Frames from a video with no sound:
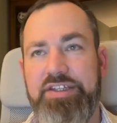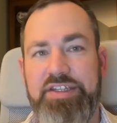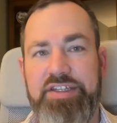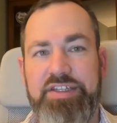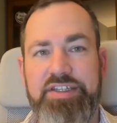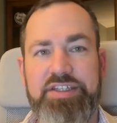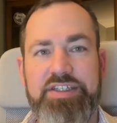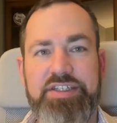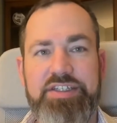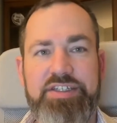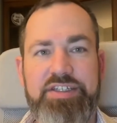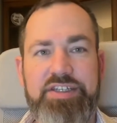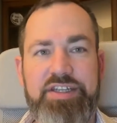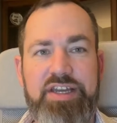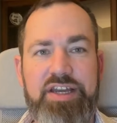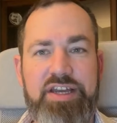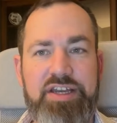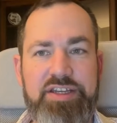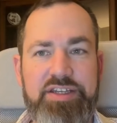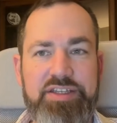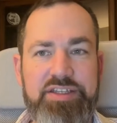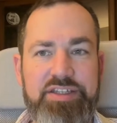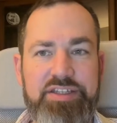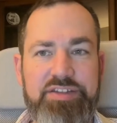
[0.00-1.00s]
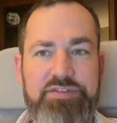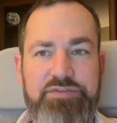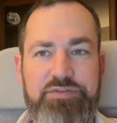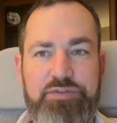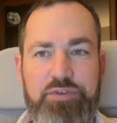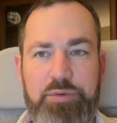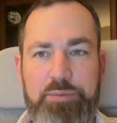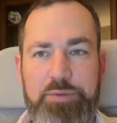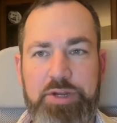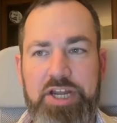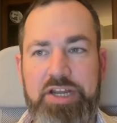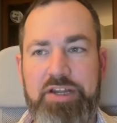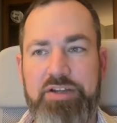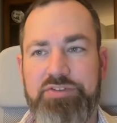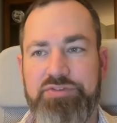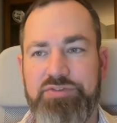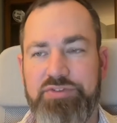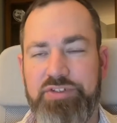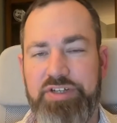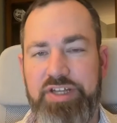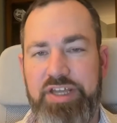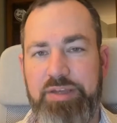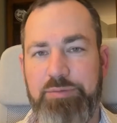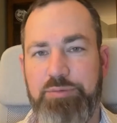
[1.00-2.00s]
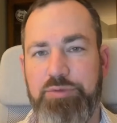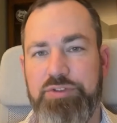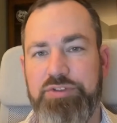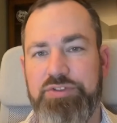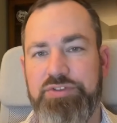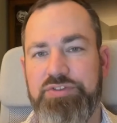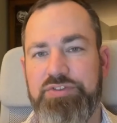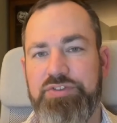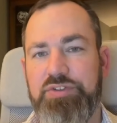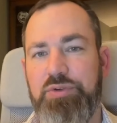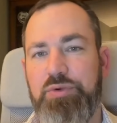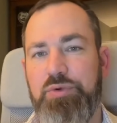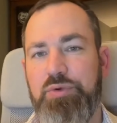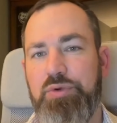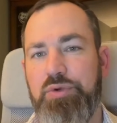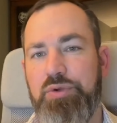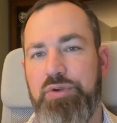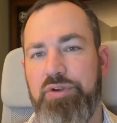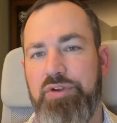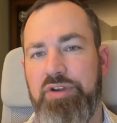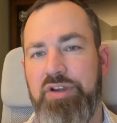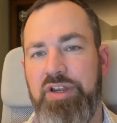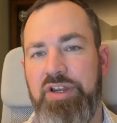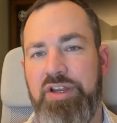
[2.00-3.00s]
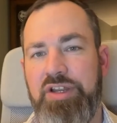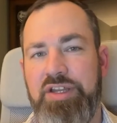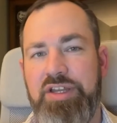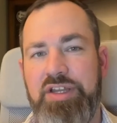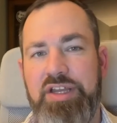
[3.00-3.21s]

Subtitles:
in Fort Myers or Naples or